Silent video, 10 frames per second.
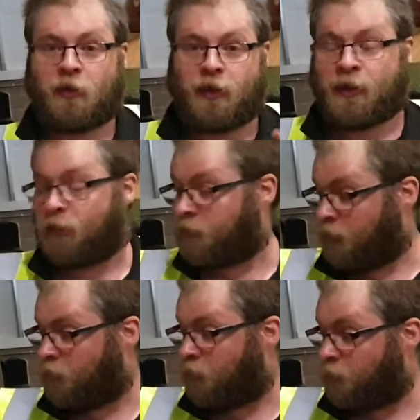they
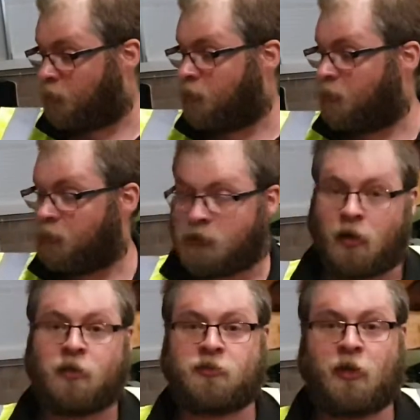continued using
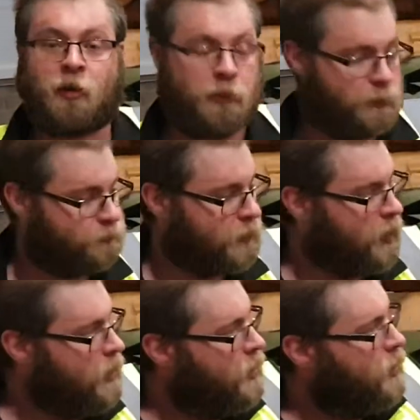cast armour.
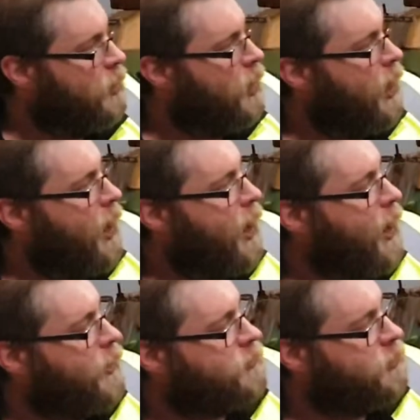
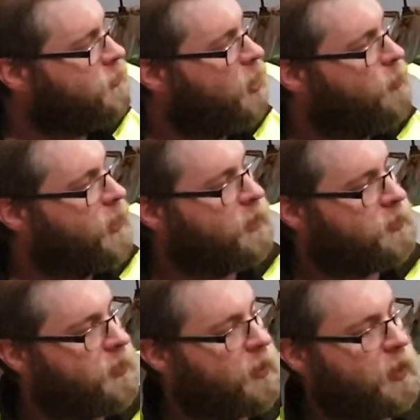As this armour gets
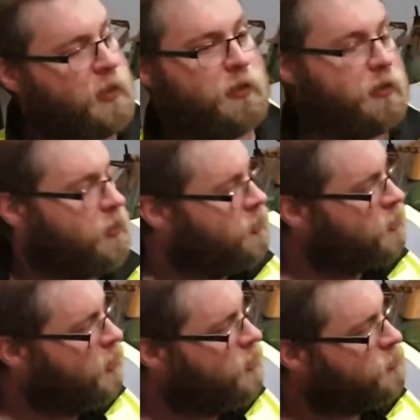thicker, the
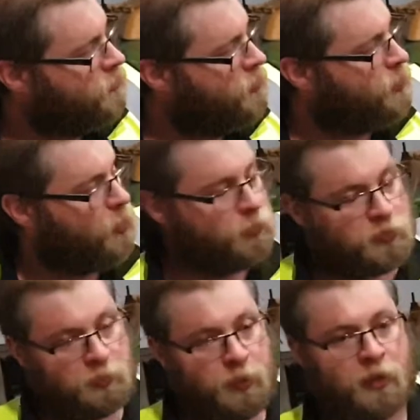size of the
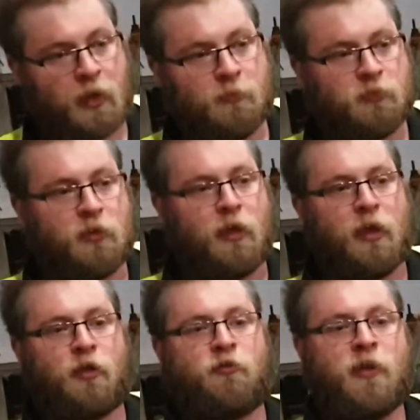bolts becomes
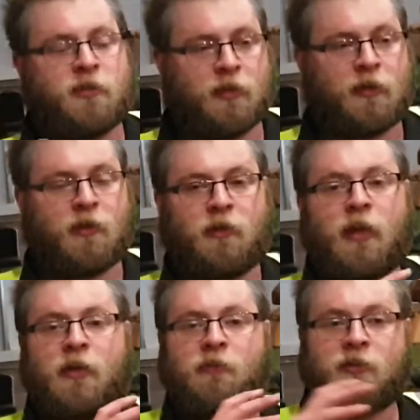increasingly
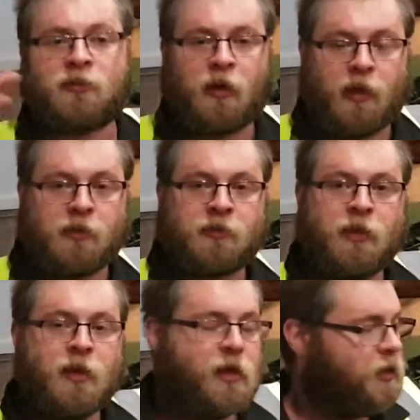non-linear in size.
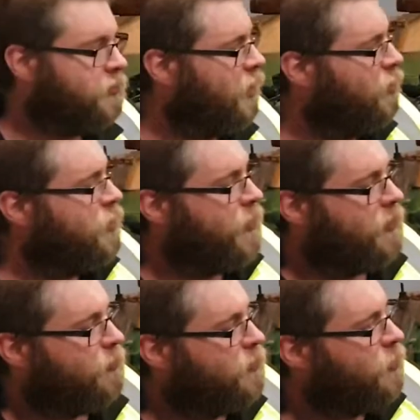So you end
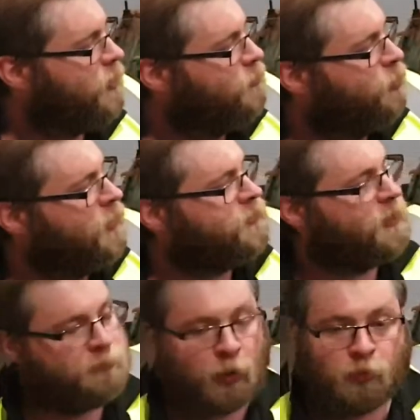up with doing
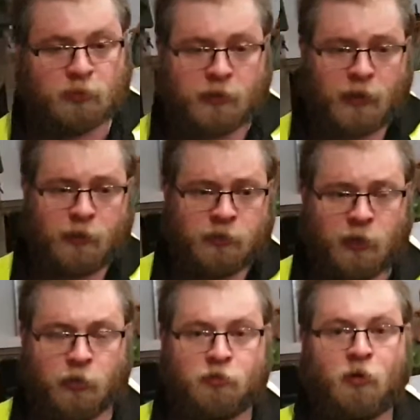ballistic bolts, like you see
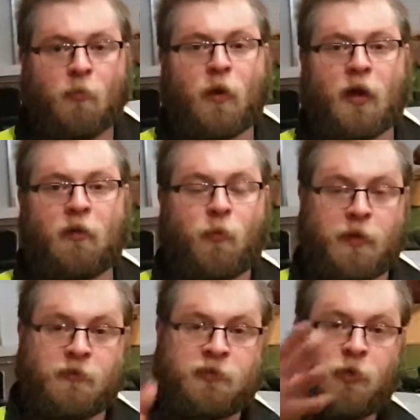on Cromwell, where
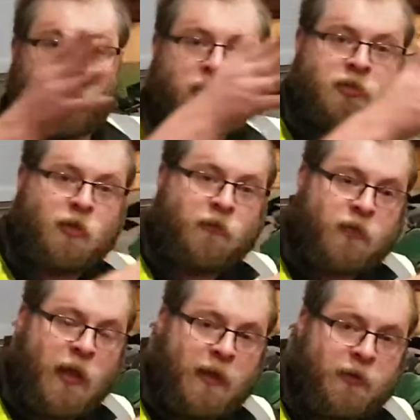you've still got a
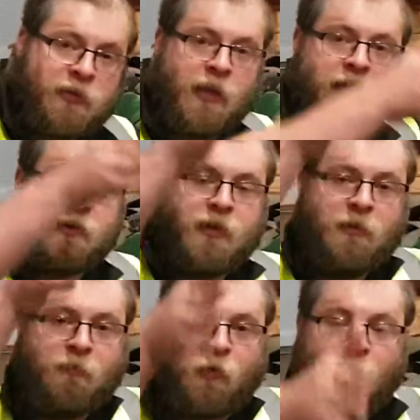softer endoskeleton
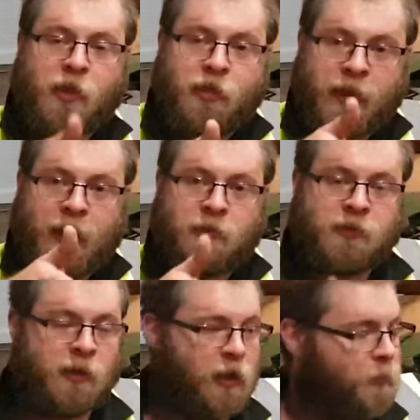and quite thick
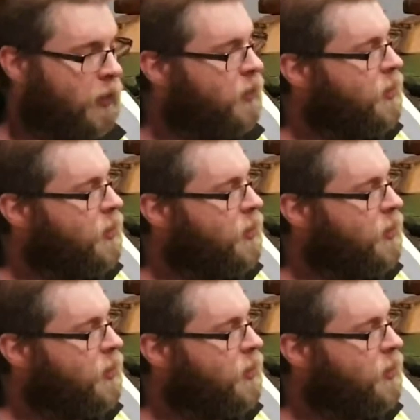outside armour.